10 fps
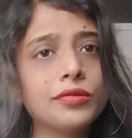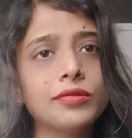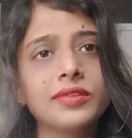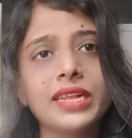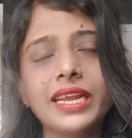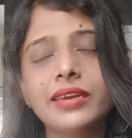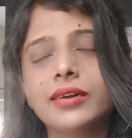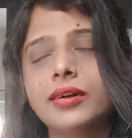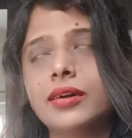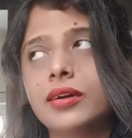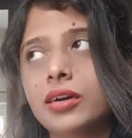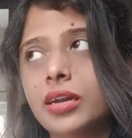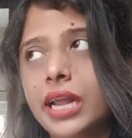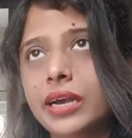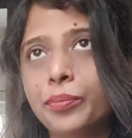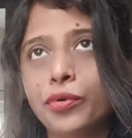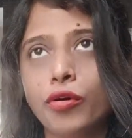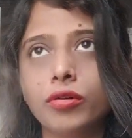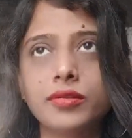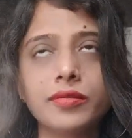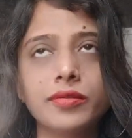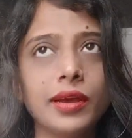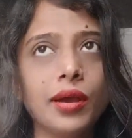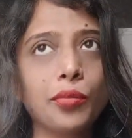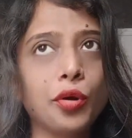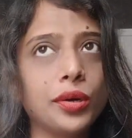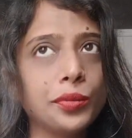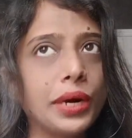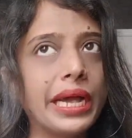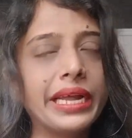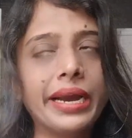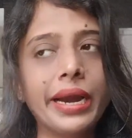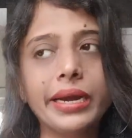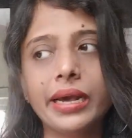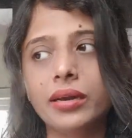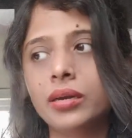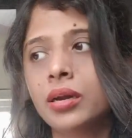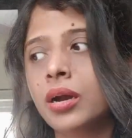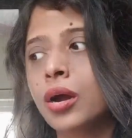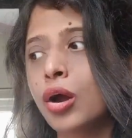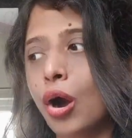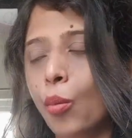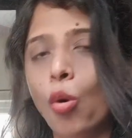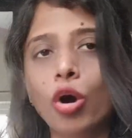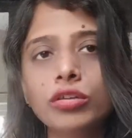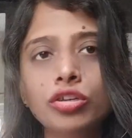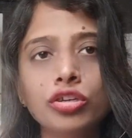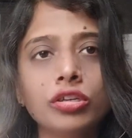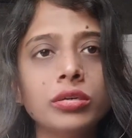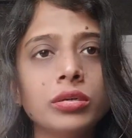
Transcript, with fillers: was like processing whatever I read and watched.